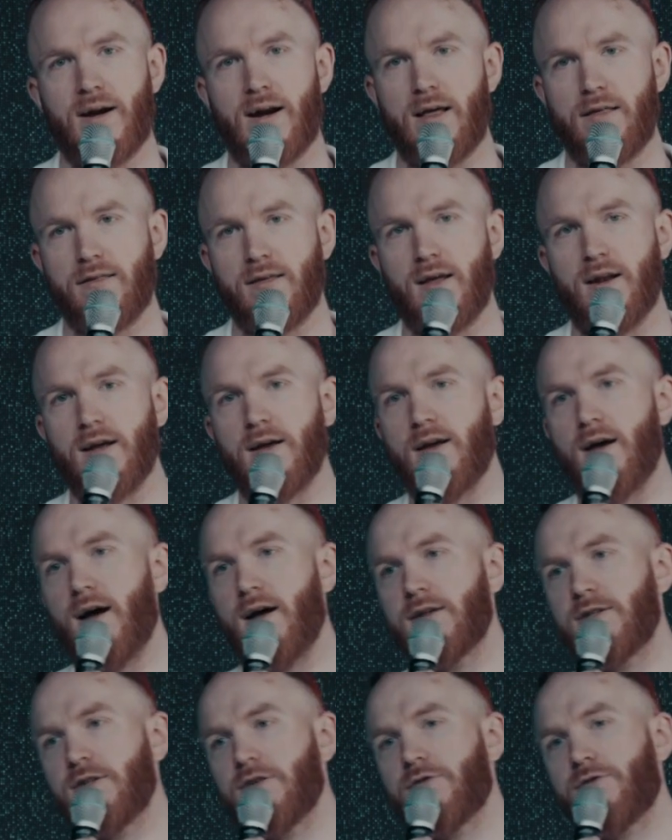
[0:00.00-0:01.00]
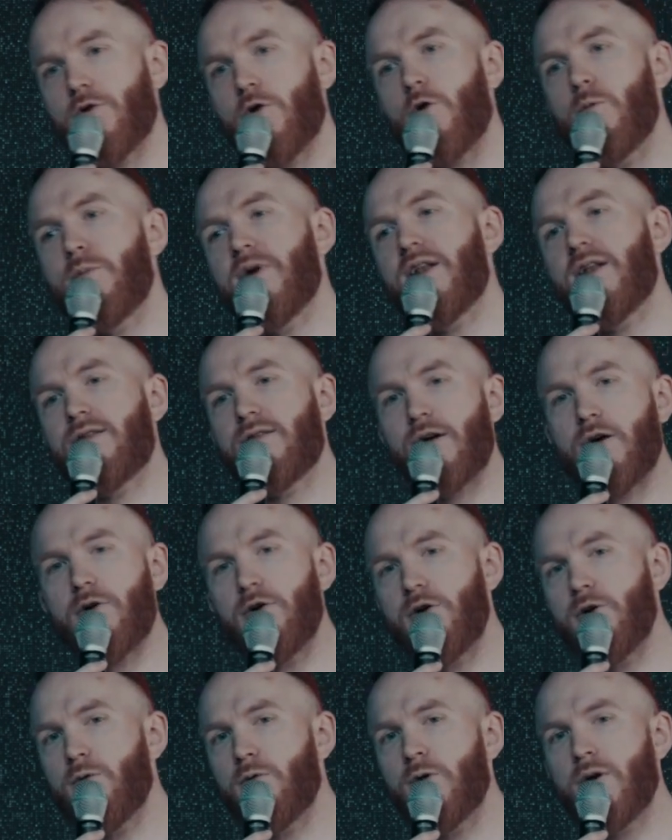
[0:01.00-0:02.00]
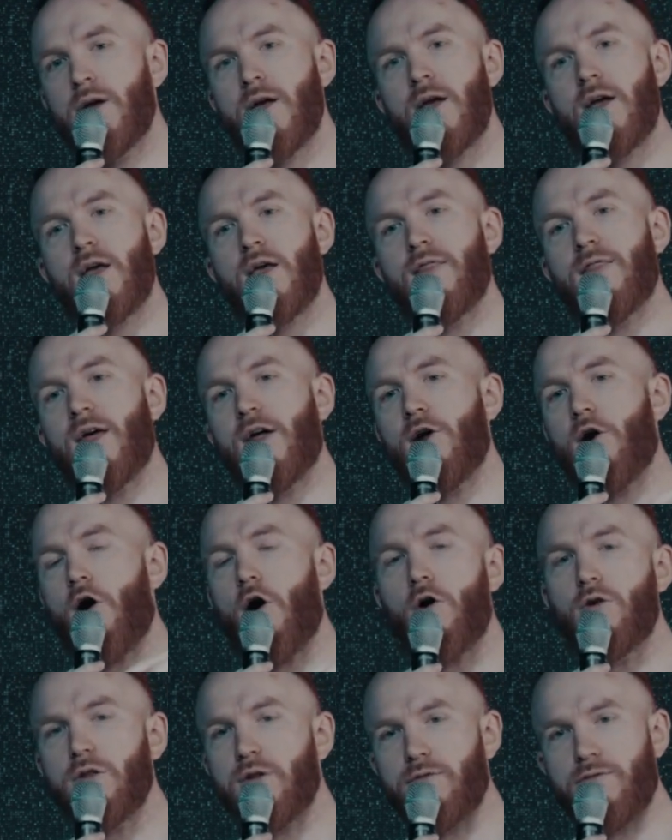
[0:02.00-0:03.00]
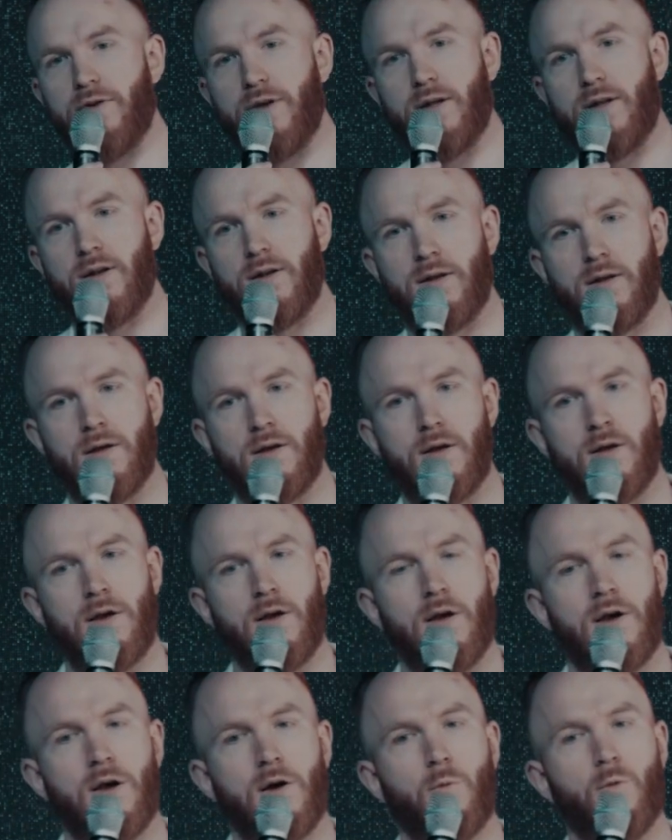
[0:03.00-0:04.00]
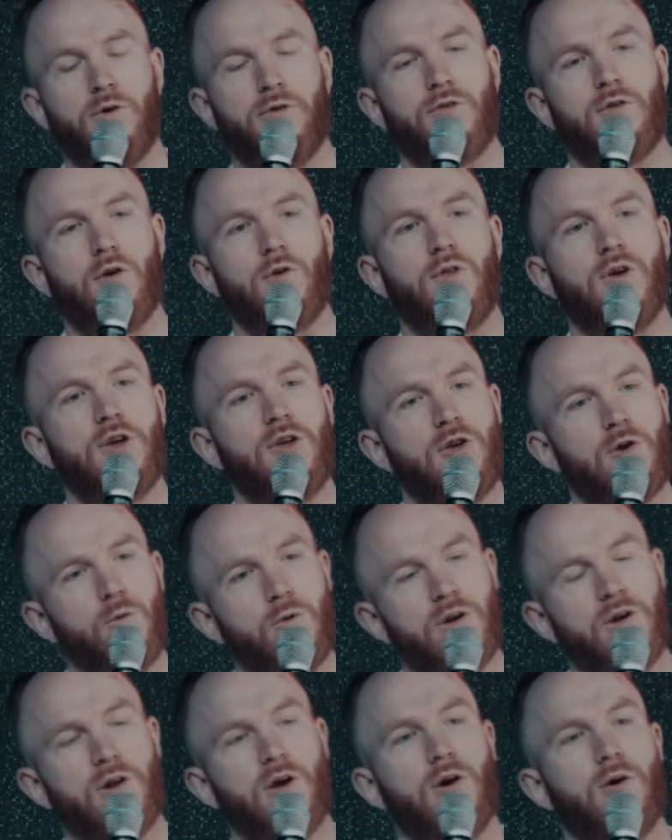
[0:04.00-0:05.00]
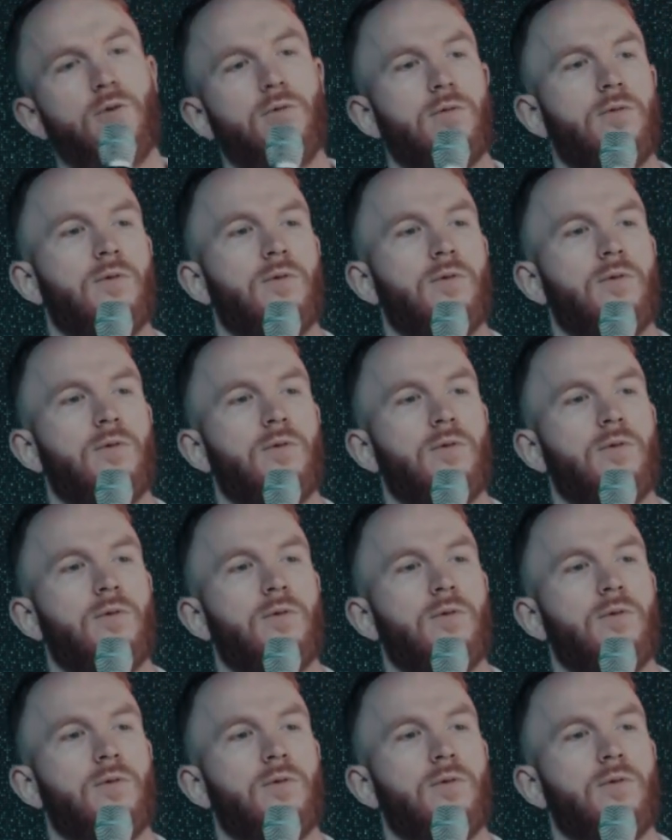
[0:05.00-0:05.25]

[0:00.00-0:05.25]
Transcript: And I said, and God just told me to tell you that all of it was so that you would know